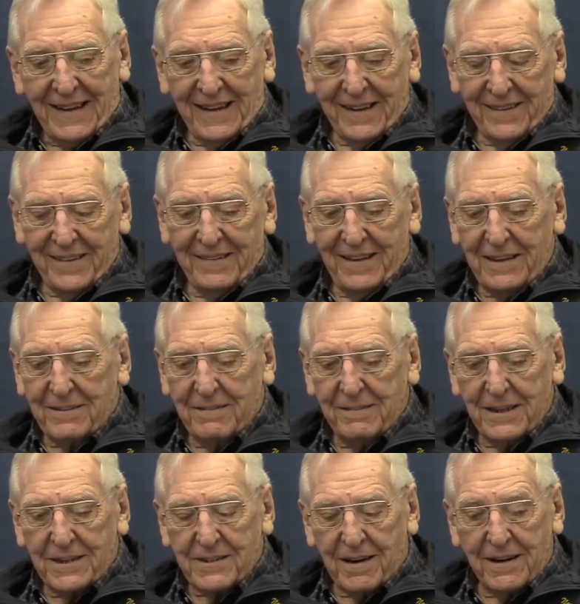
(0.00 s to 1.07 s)

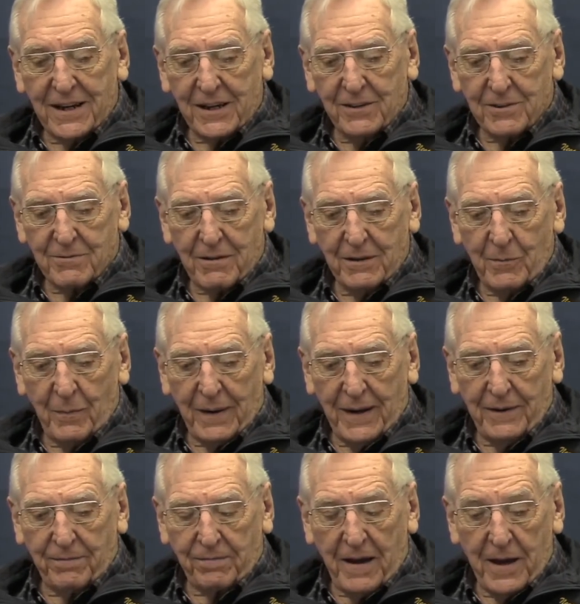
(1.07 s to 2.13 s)
This article is written by
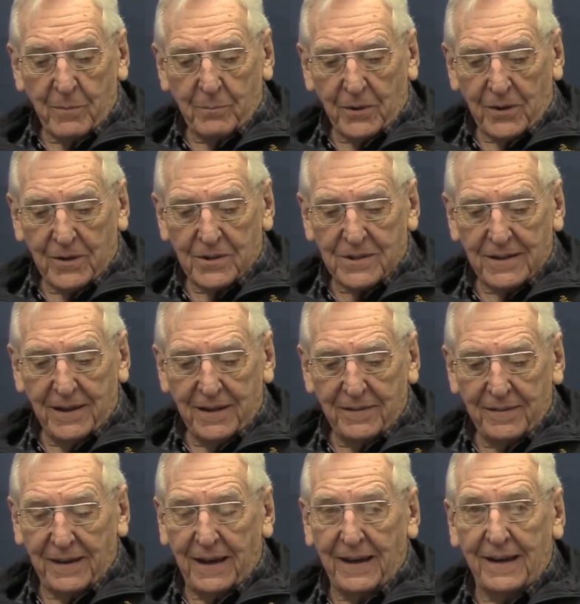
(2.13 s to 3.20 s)
Frank Burris,
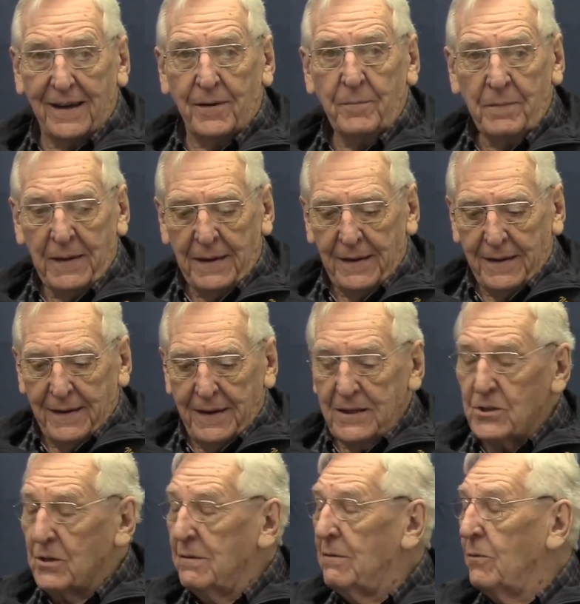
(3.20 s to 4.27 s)
and he's
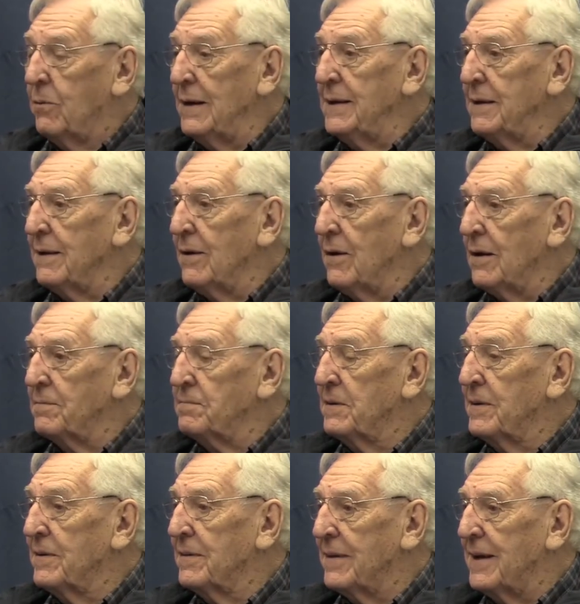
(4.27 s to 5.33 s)
quite
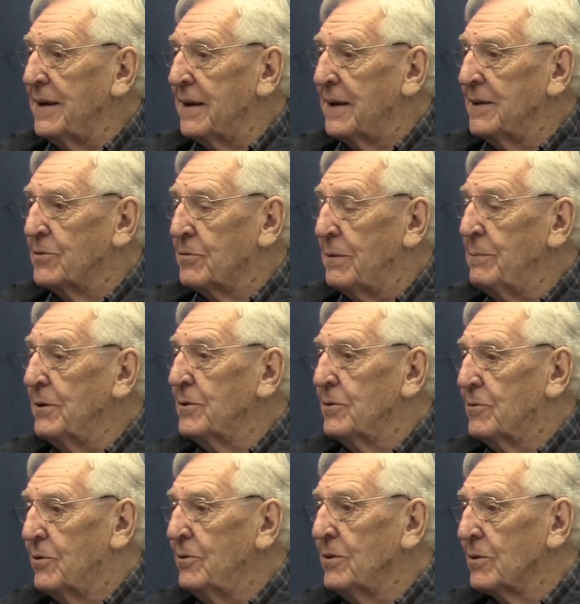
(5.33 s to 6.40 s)
often a contributor
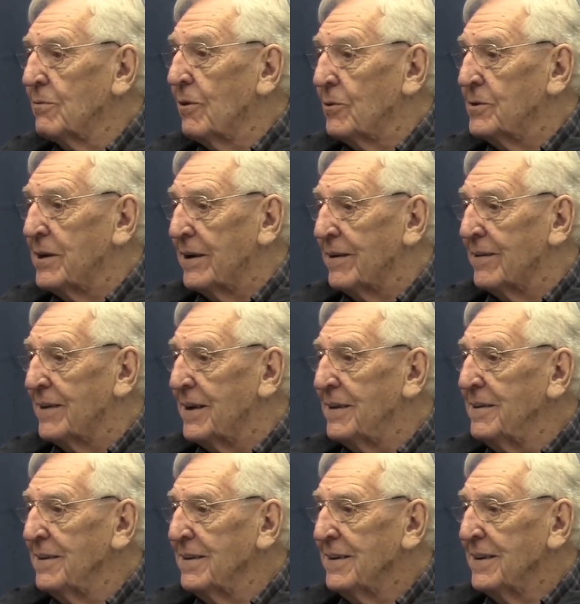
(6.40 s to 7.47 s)
to the Rotarian
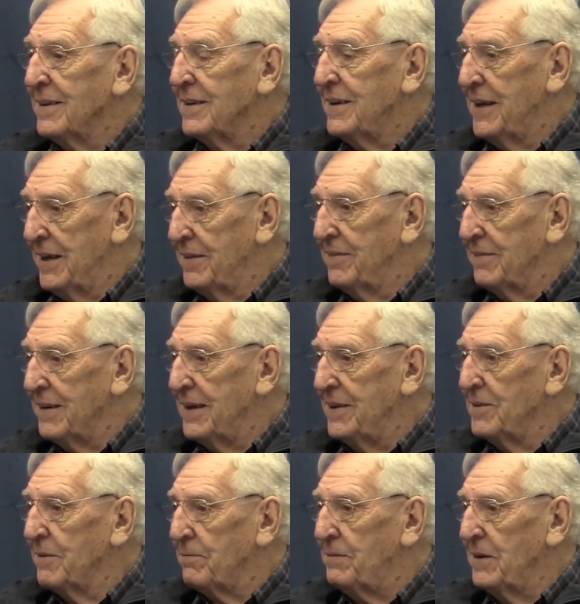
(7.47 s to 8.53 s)

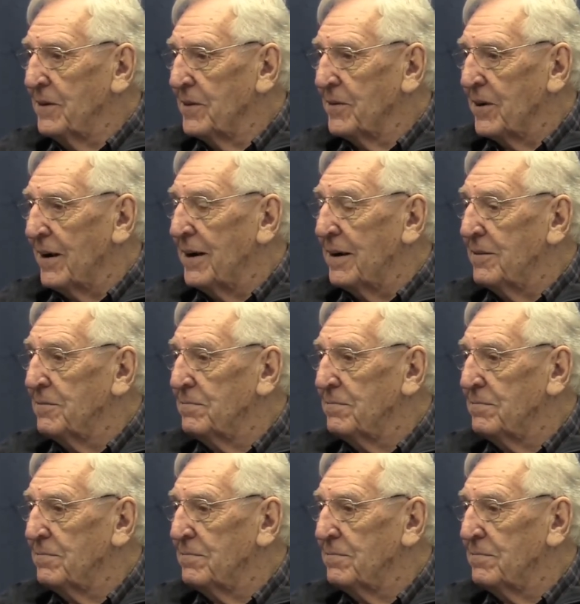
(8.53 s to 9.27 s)
in the field of